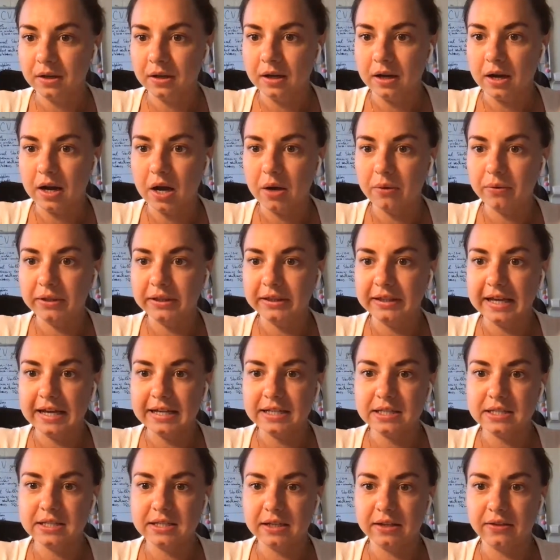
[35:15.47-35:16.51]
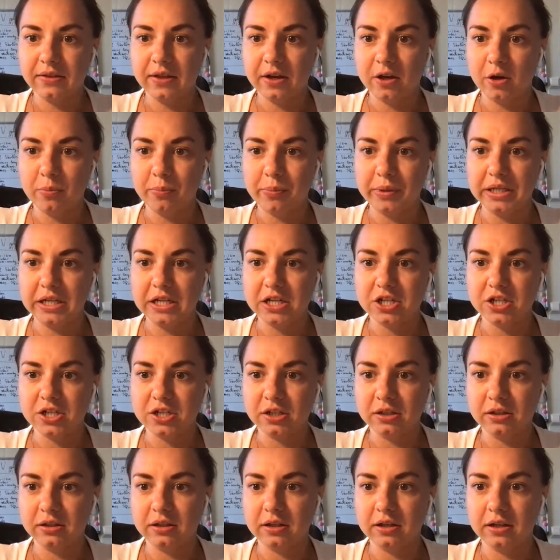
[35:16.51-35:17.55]
How intense is the
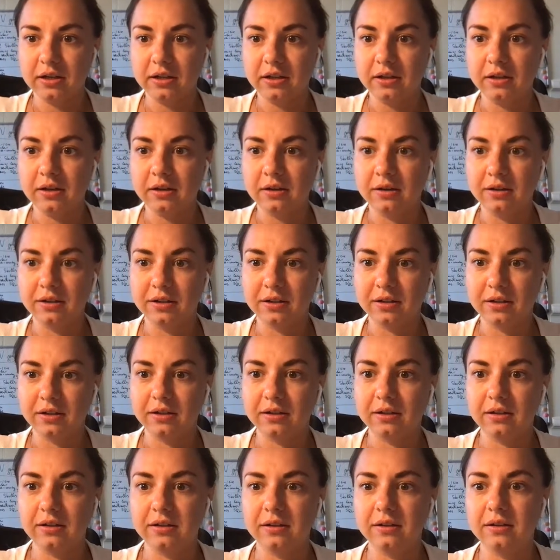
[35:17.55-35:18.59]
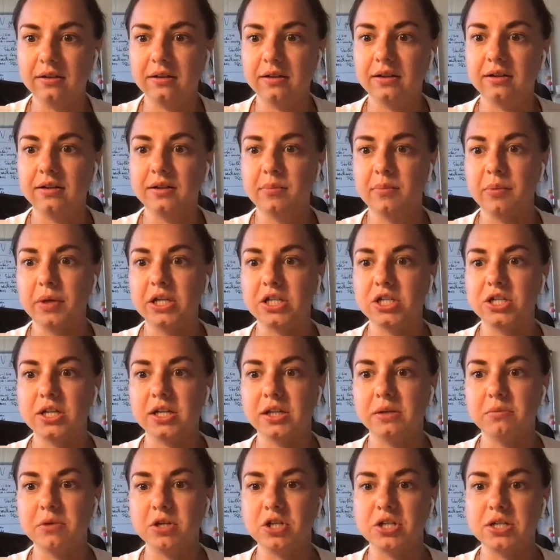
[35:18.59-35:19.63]
competition in the PhD
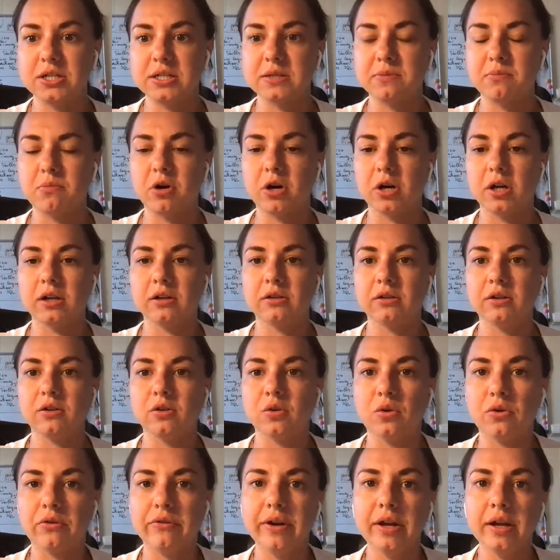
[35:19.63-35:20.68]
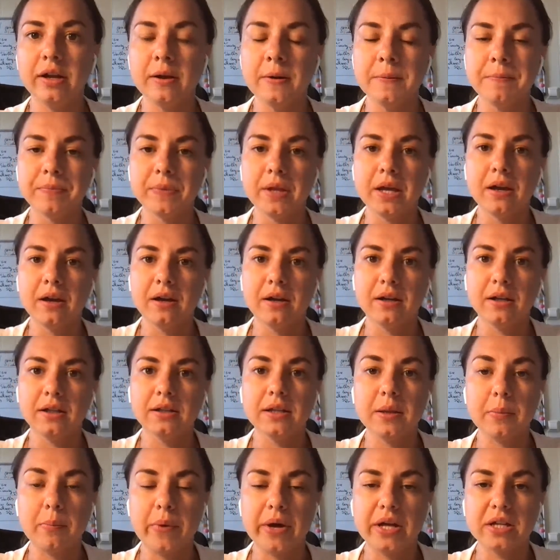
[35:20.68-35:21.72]
admissions market in Norway? It
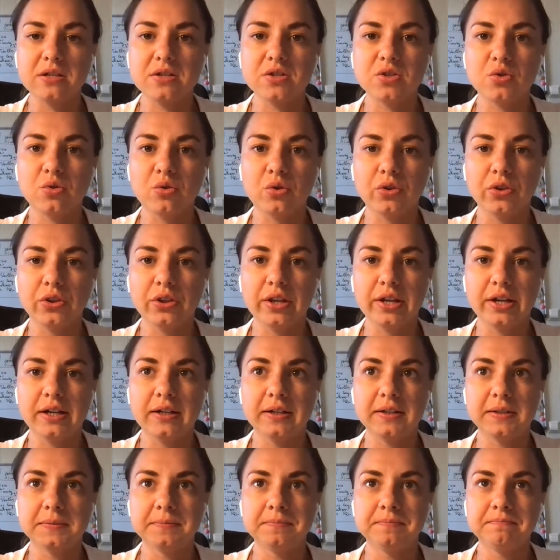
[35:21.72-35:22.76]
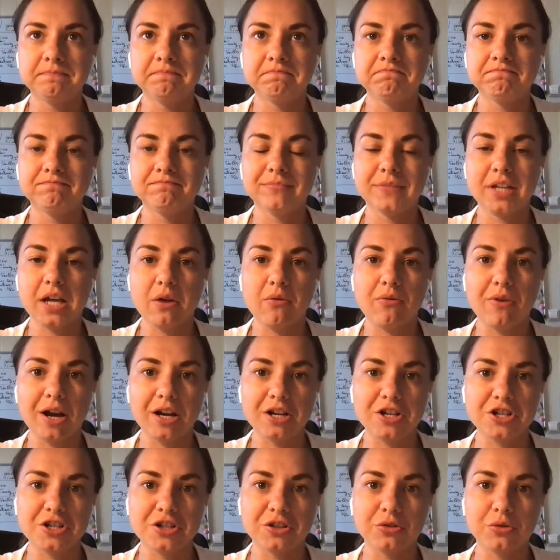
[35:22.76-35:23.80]
depends on the
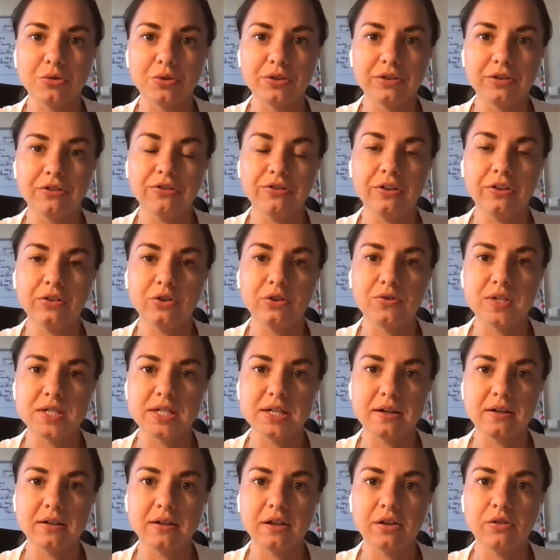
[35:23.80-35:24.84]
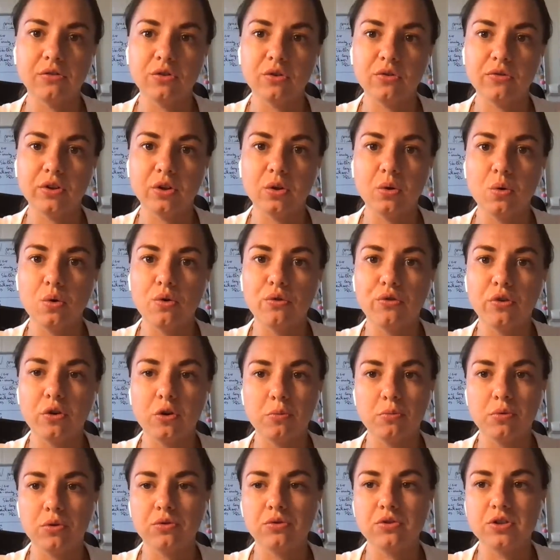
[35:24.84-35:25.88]
direction, on the field of study. If you will go for
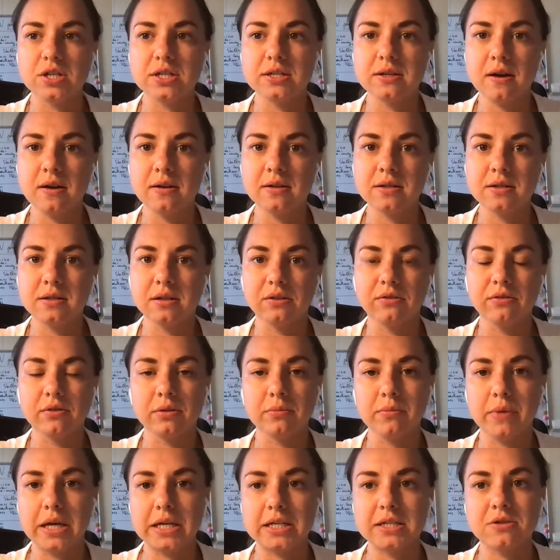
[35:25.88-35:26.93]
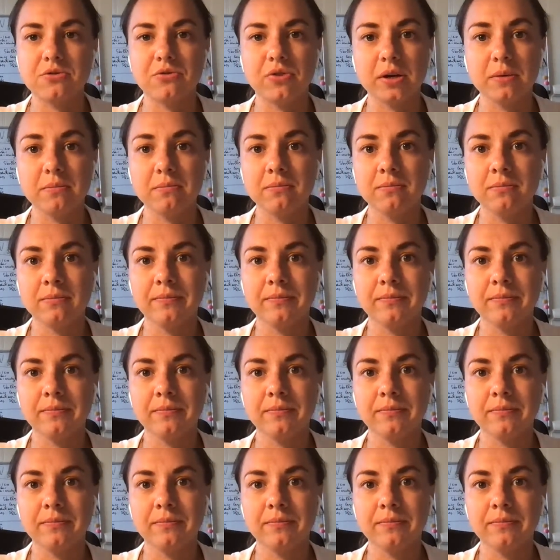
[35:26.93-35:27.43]
computer science, it will be extreme.